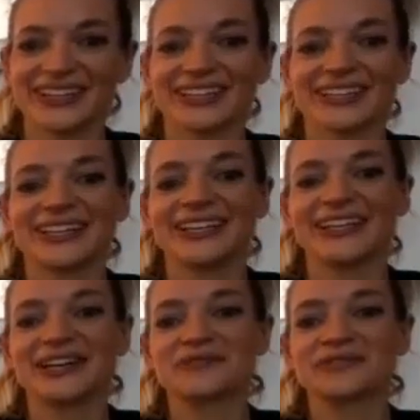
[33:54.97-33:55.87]

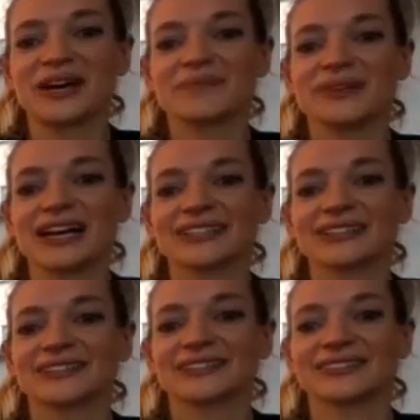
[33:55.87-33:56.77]
Inhale, flat back.
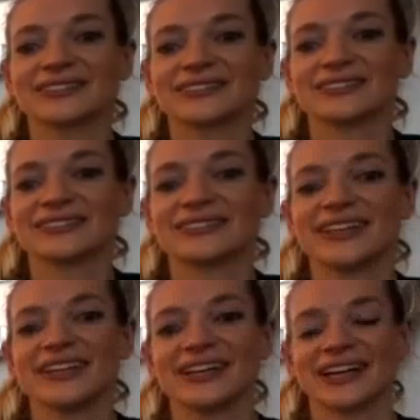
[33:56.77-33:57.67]

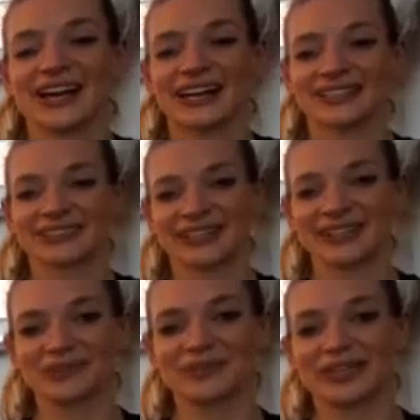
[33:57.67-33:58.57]

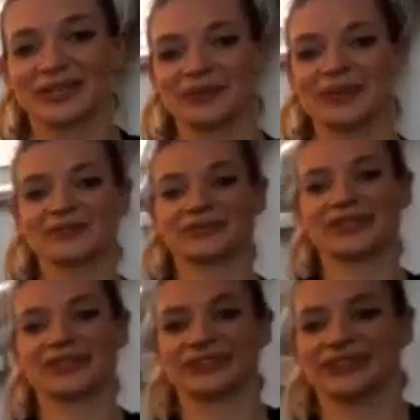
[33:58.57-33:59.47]
Exhale, plant palms,
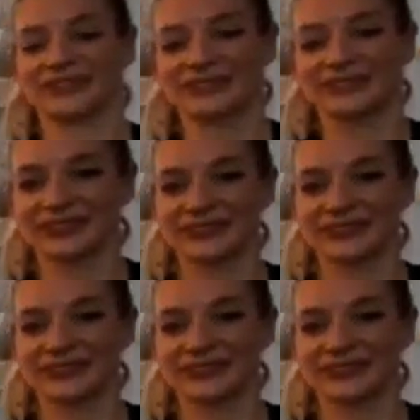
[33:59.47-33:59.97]
make your way through.